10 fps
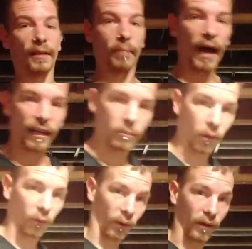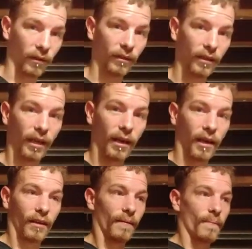a bodybuilder,
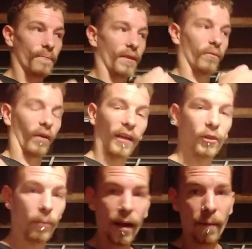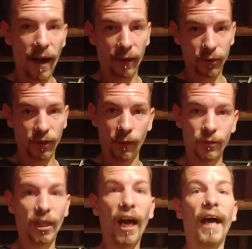when I do my
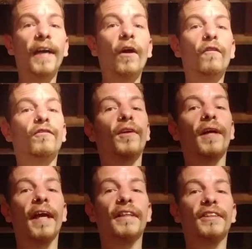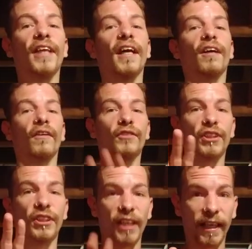milestones, I go for a set of
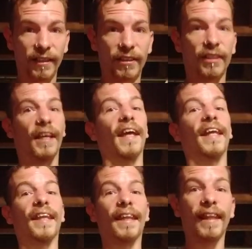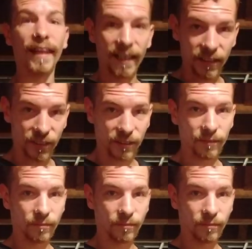6 at least.